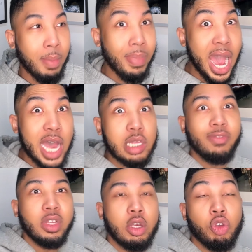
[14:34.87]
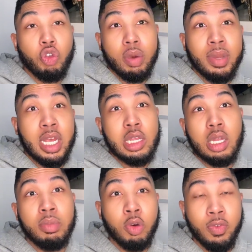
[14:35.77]
positively contributing to
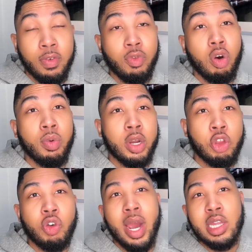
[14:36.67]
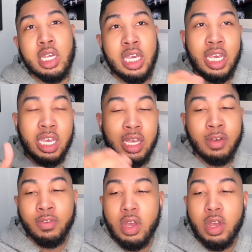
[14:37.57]
the moving forward and trying to give